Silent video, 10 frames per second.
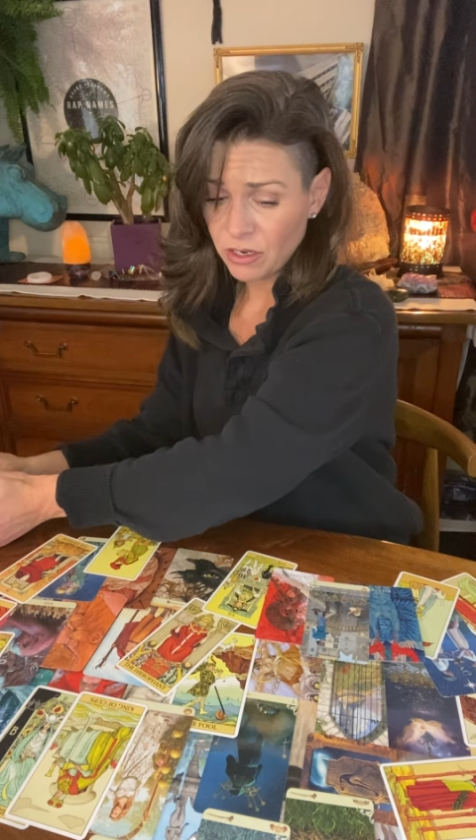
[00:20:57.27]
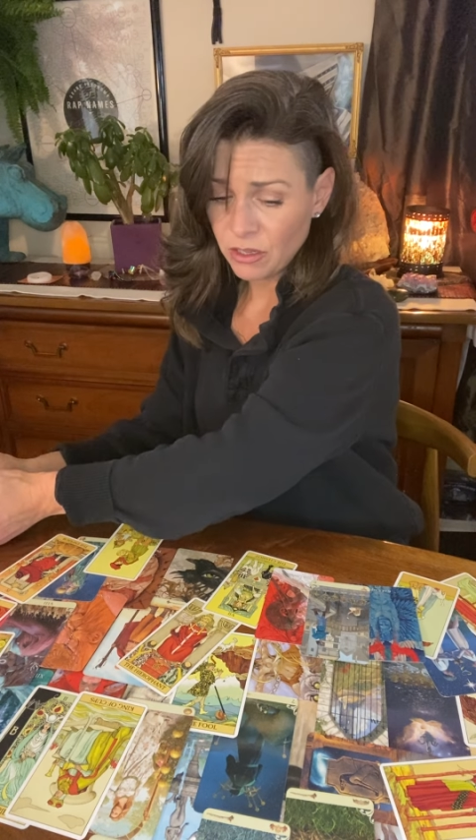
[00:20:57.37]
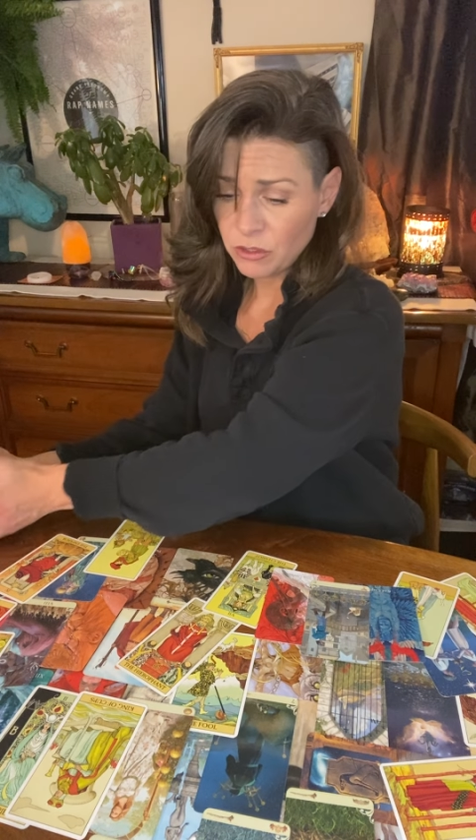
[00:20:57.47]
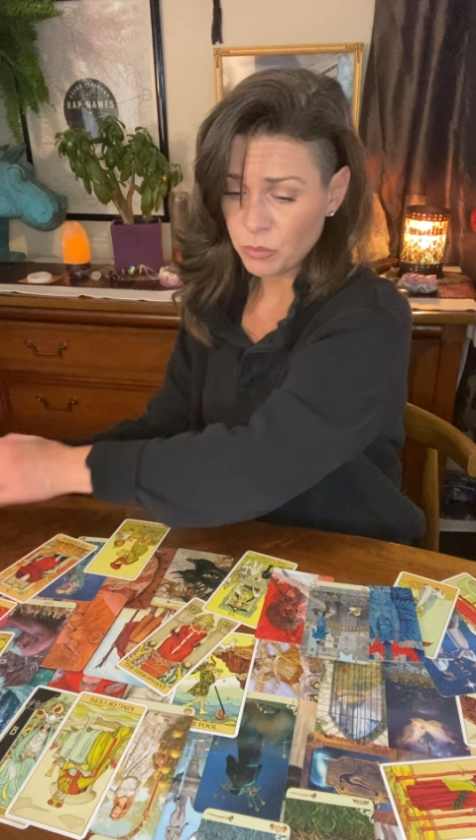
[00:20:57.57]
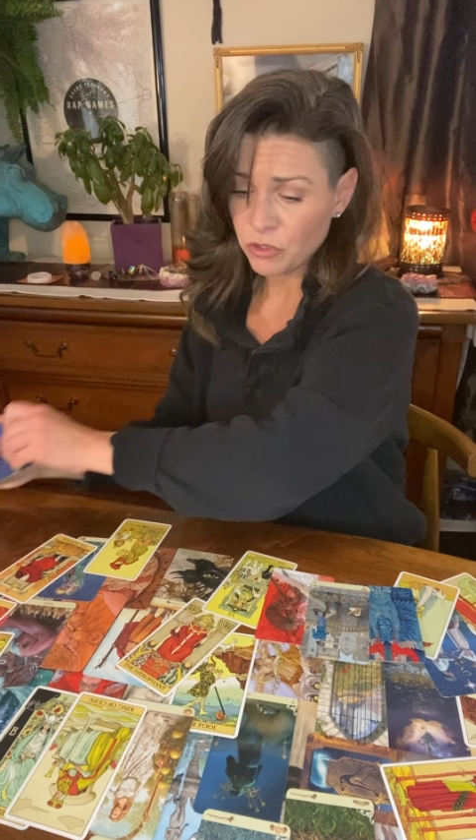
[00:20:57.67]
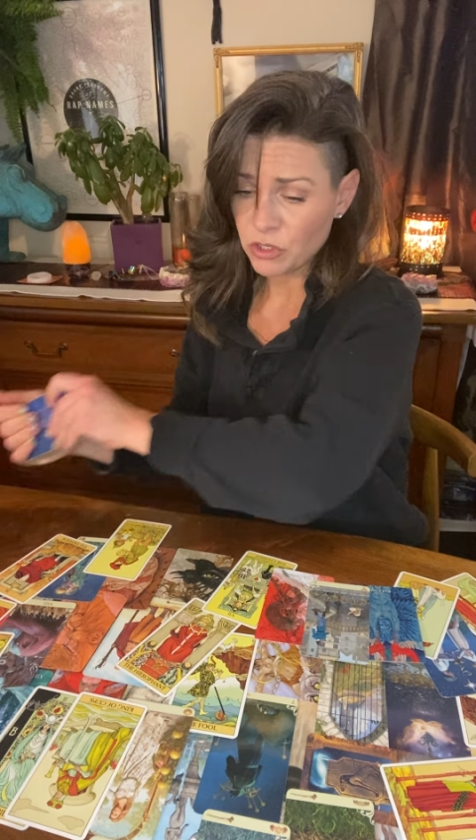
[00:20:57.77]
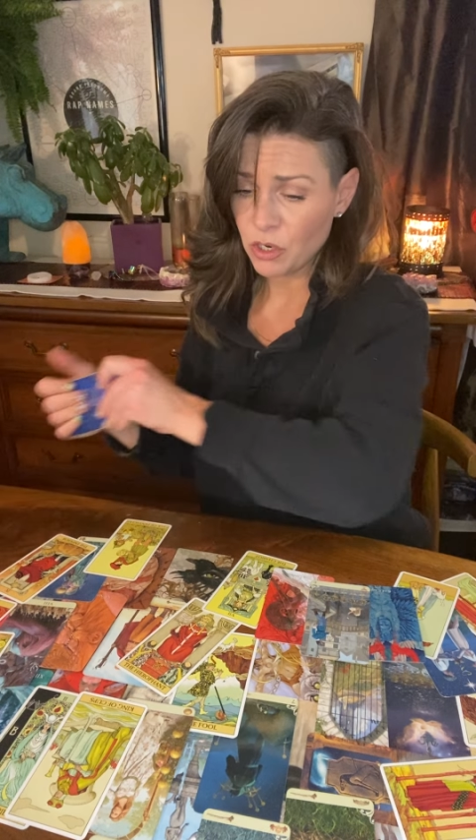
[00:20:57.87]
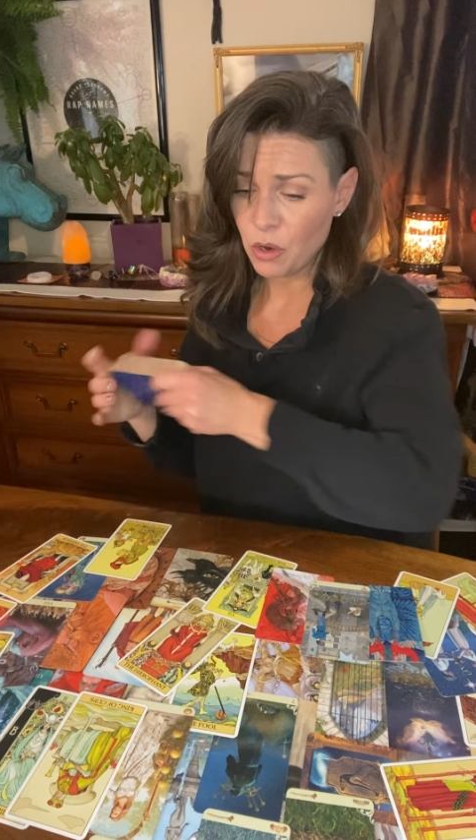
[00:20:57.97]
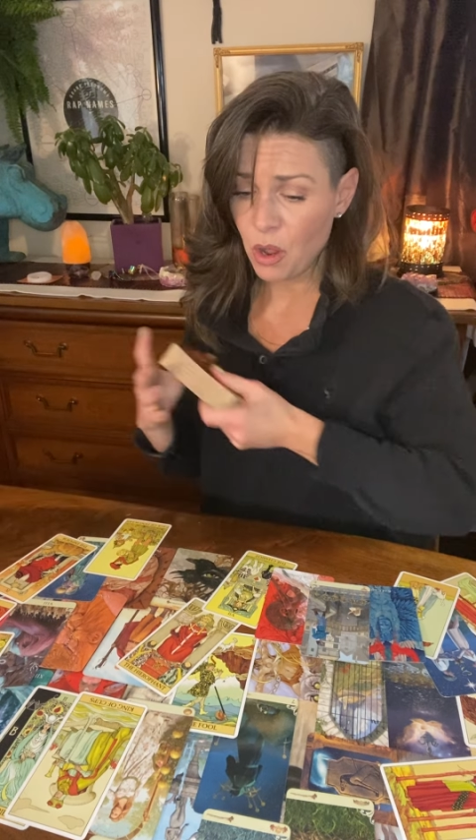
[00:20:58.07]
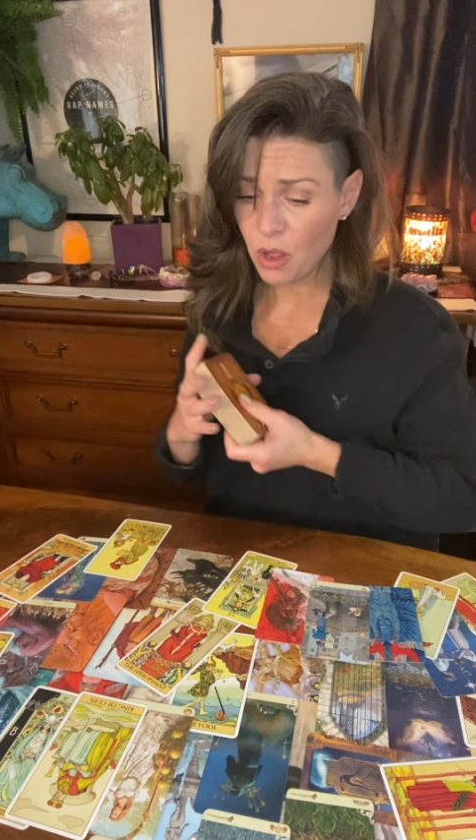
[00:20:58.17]
to this person
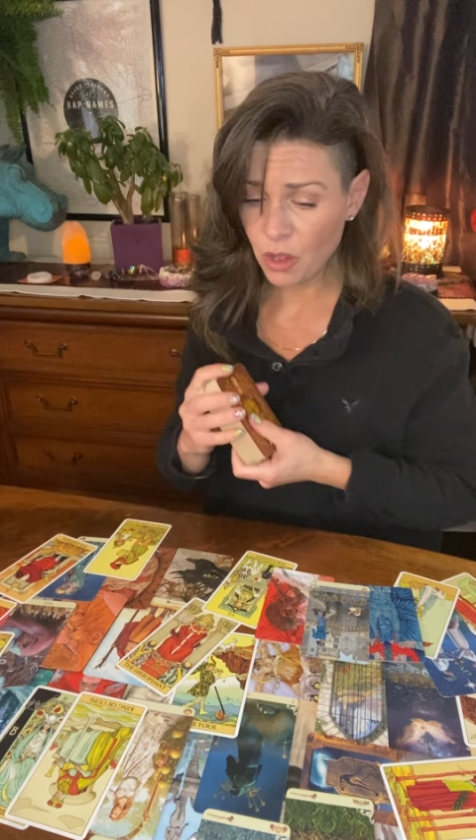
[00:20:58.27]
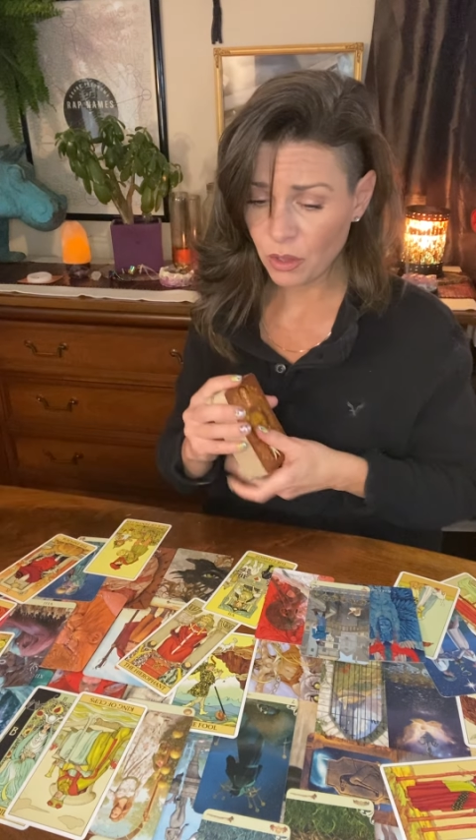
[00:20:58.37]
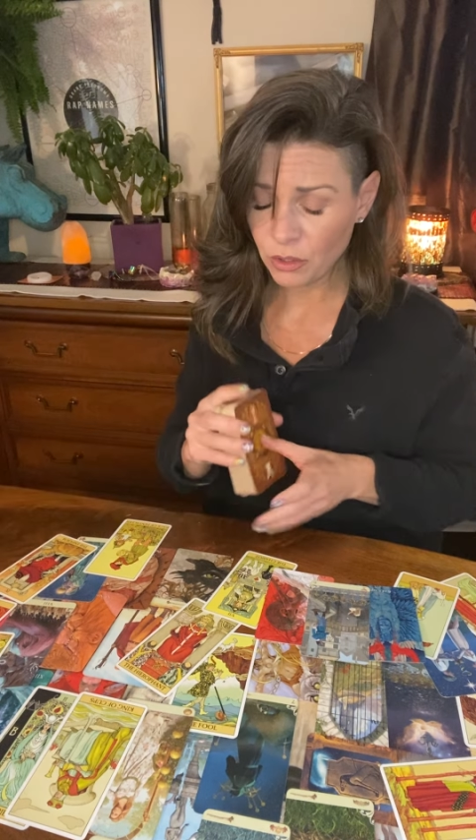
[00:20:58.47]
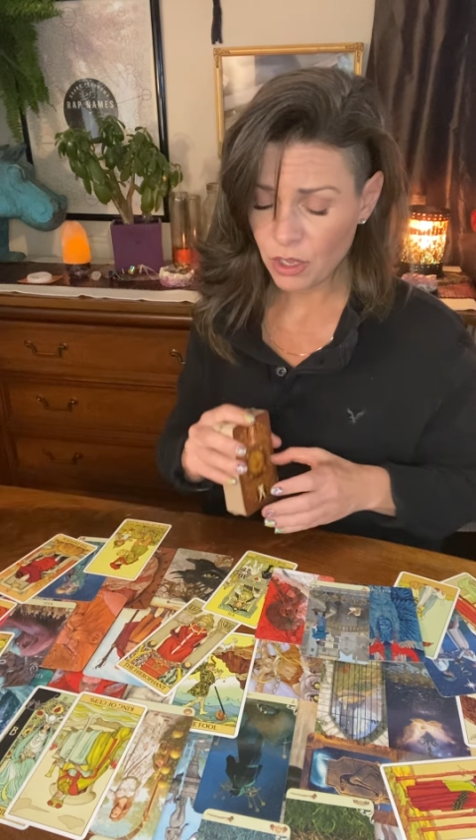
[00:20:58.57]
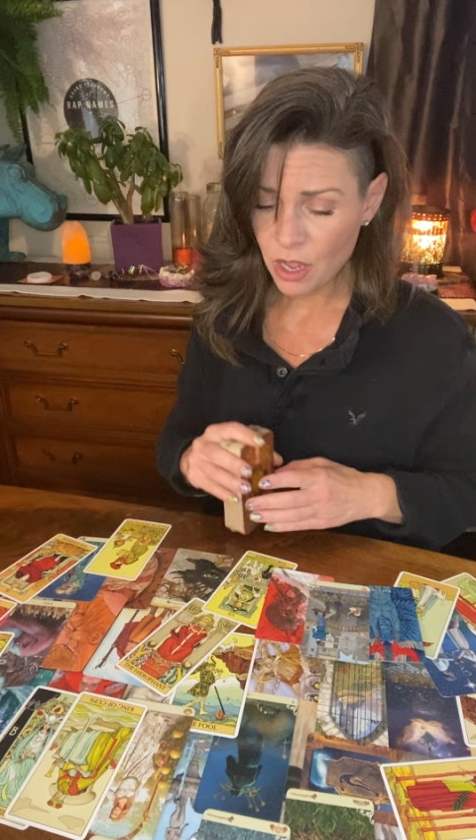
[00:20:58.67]
at all.